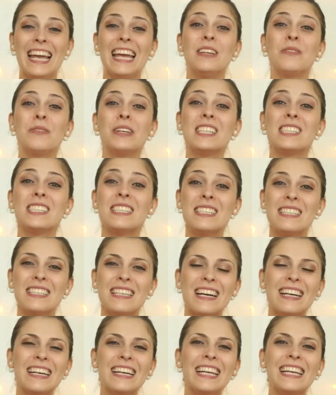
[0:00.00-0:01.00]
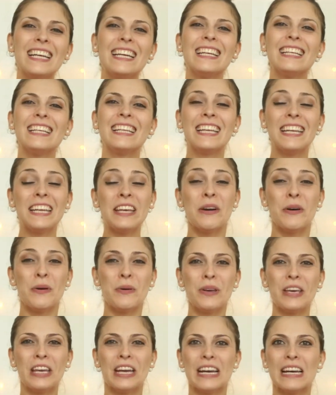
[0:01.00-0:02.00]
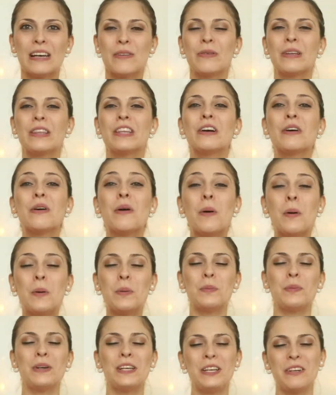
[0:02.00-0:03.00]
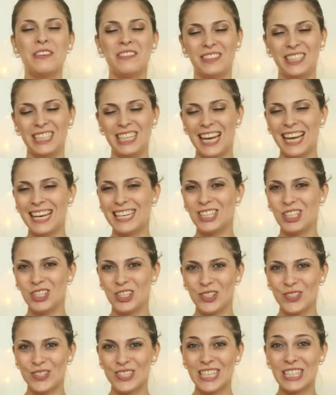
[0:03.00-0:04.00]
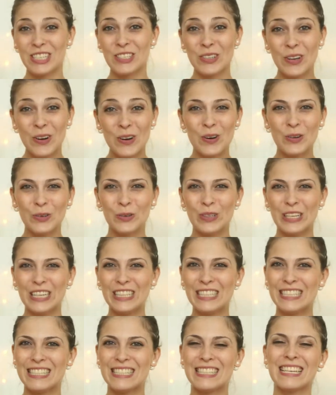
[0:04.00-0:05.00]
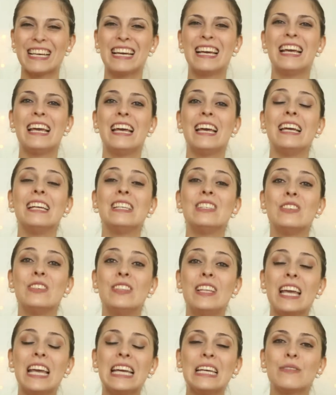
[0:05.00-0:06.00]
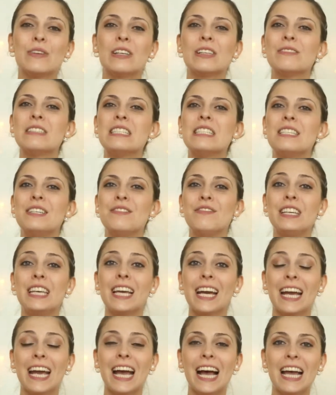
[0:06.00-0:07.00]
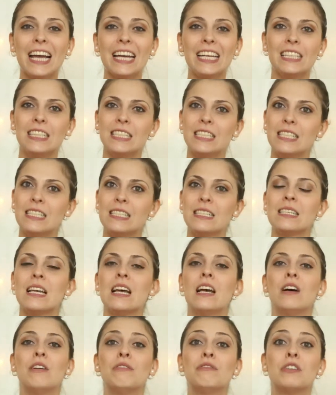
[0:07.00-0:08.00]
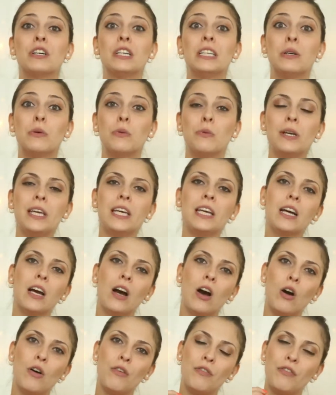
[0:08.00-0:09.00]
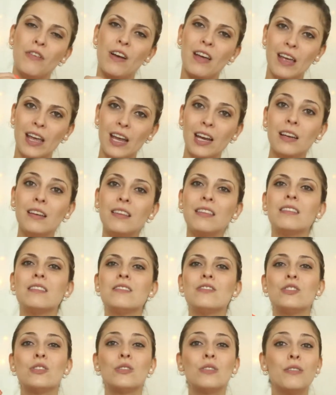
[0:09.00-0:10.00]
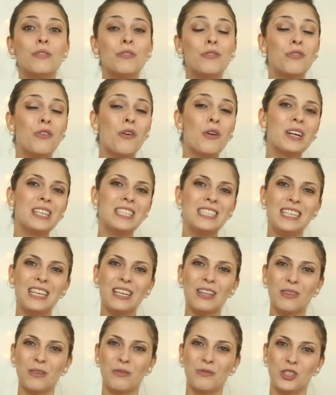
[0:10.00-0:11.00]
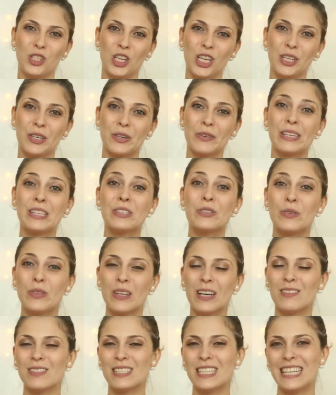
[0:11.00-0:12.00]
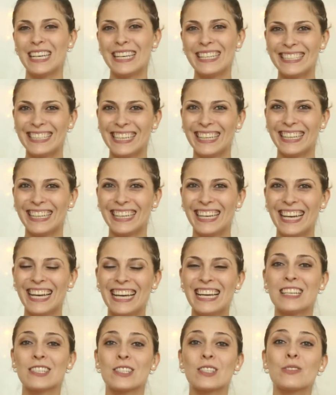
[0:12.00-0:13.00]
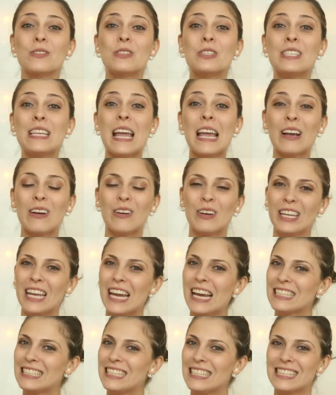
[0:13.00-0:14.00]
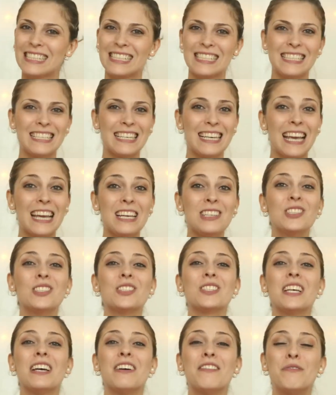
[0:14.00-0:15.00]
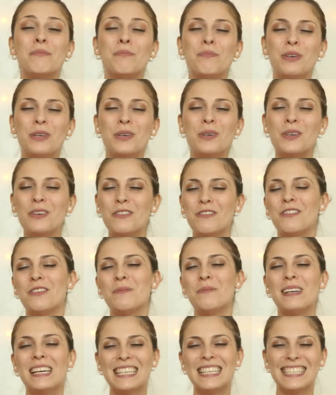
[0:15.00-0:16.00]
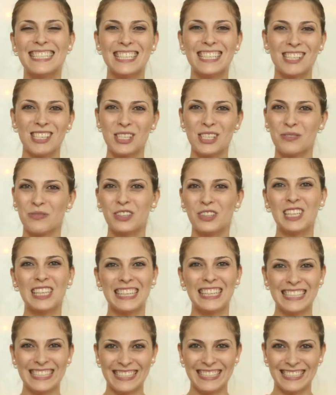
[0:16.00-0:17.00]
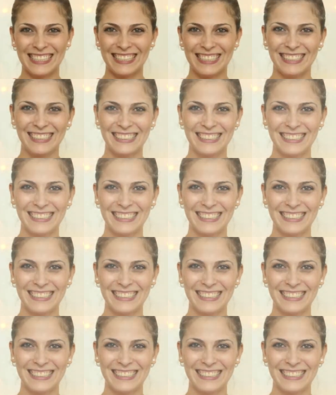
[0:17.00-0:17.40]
And we are starting a new year with the company of the angels as always. And today you're receiving a guidance for the week of eighth to the fourteenth of January two thousand eighteen. So stay connected because the angels have beautiful messages for us.